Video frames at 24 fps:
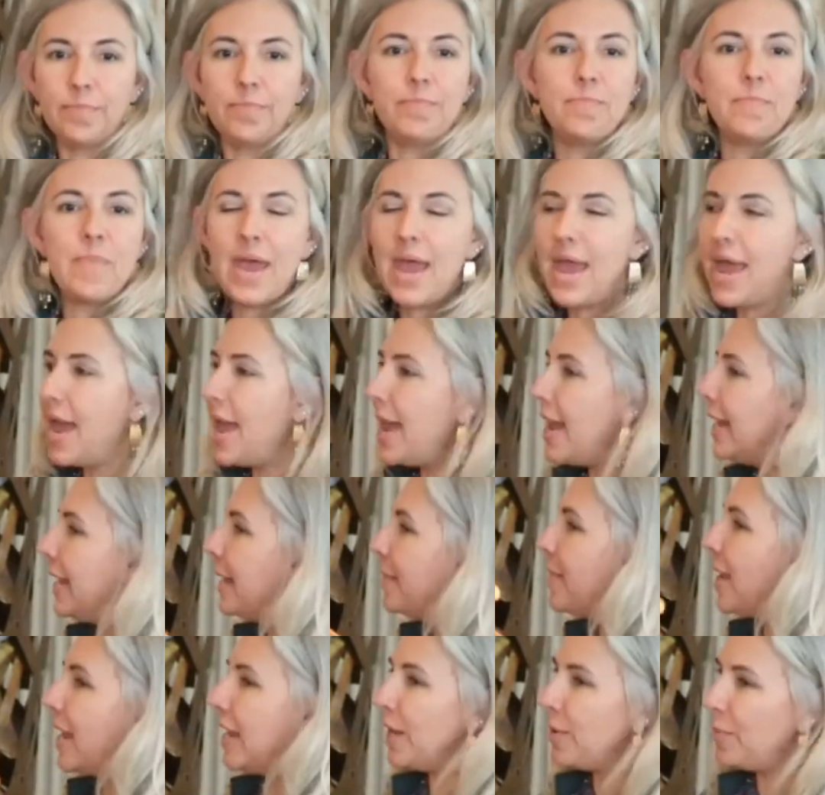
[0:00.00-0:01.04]
many,
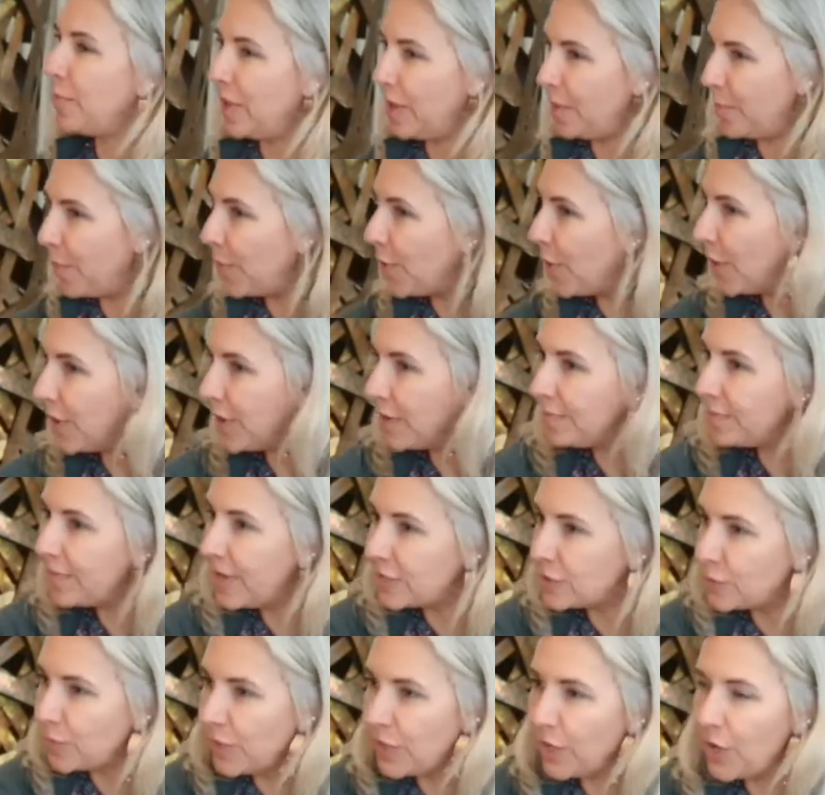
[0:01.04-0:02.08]
many people,
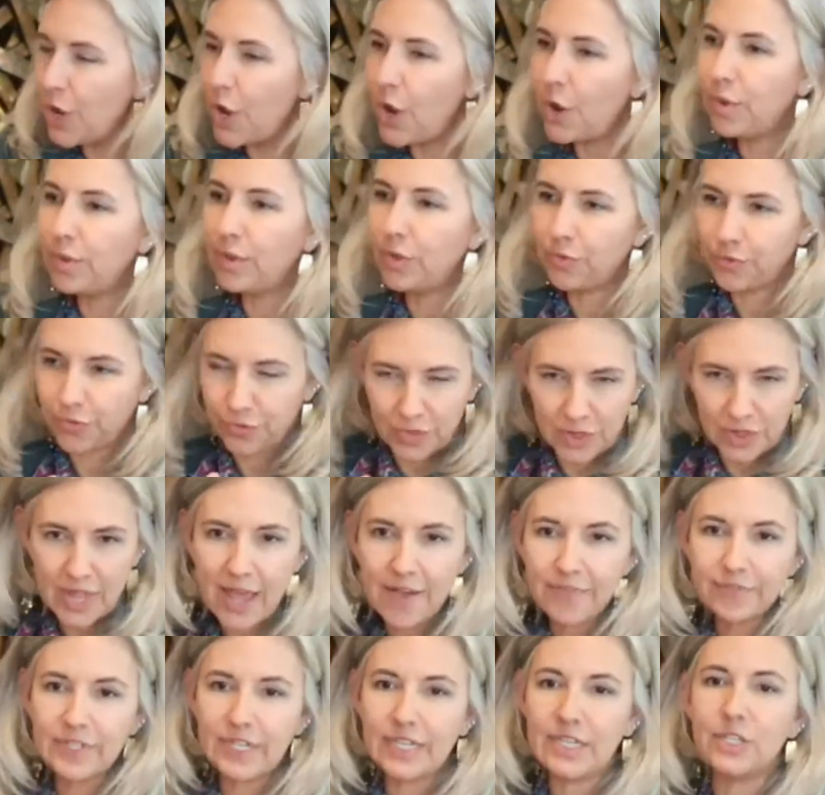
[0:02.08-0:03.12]
as we know,
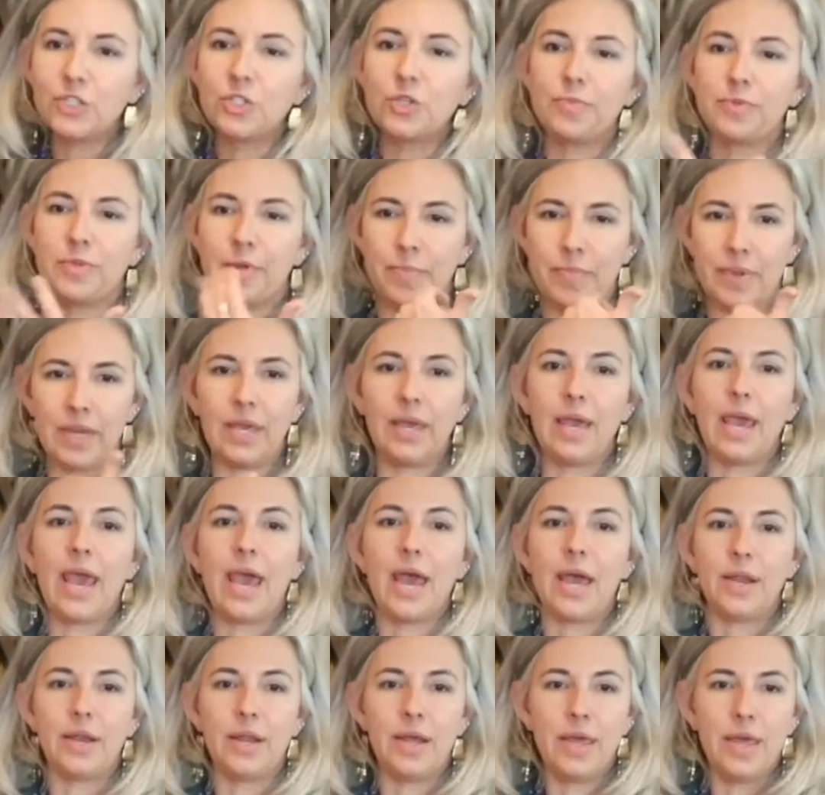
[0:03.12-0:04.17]
left Egypt and
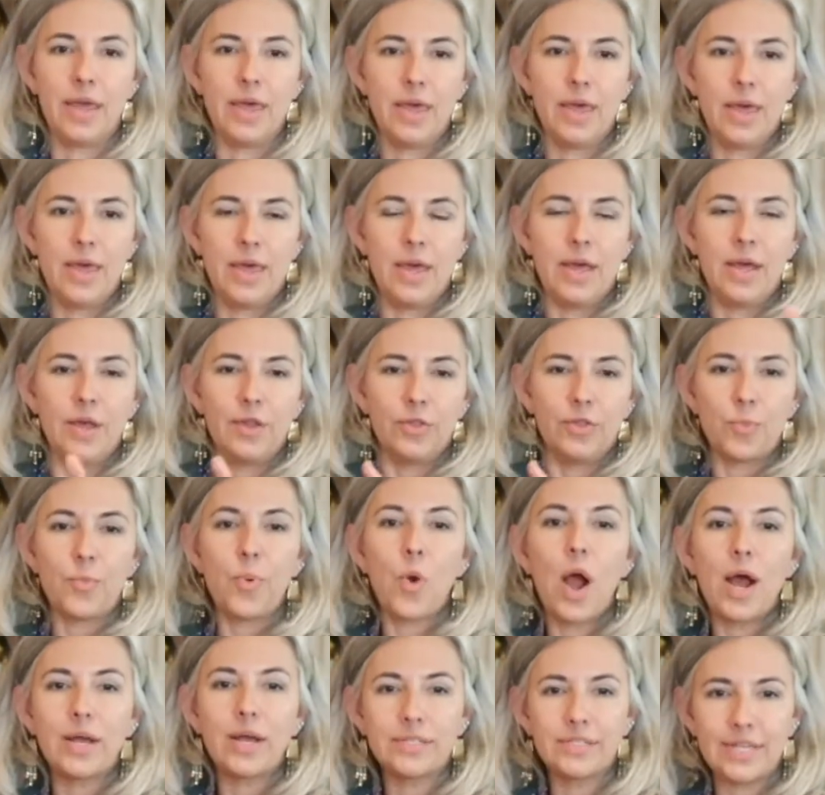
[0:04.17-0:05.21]
began the
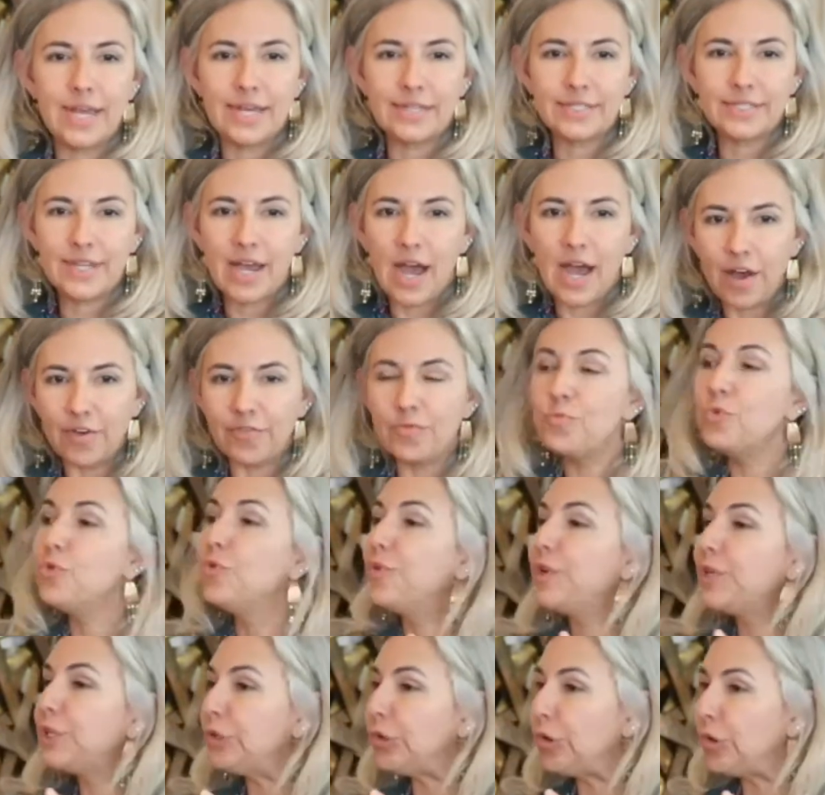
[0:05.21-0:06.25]
process of
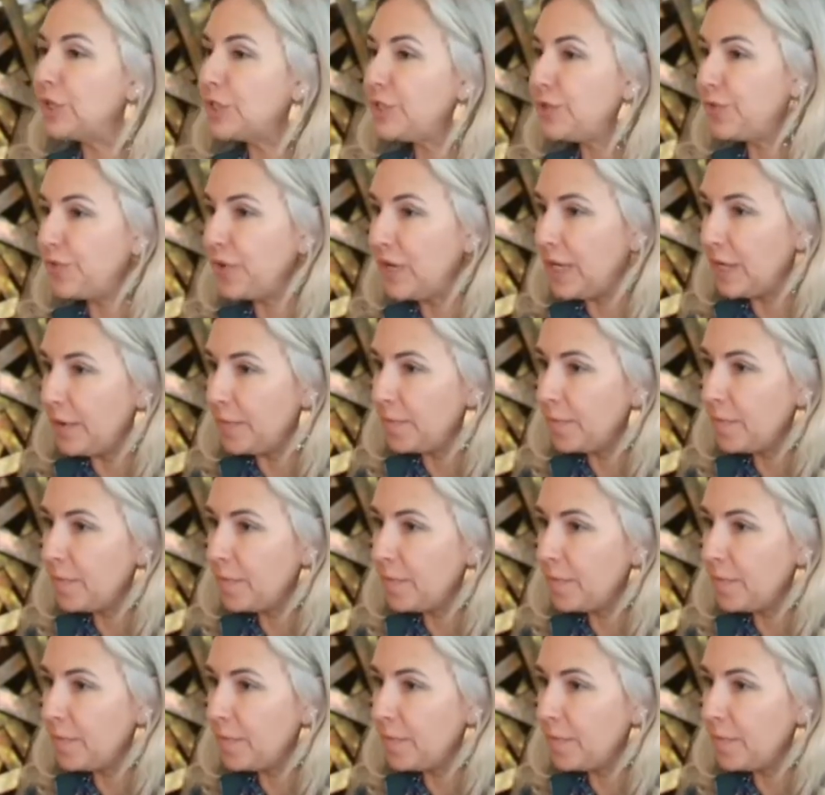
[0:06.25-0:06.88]
moving towards freedom.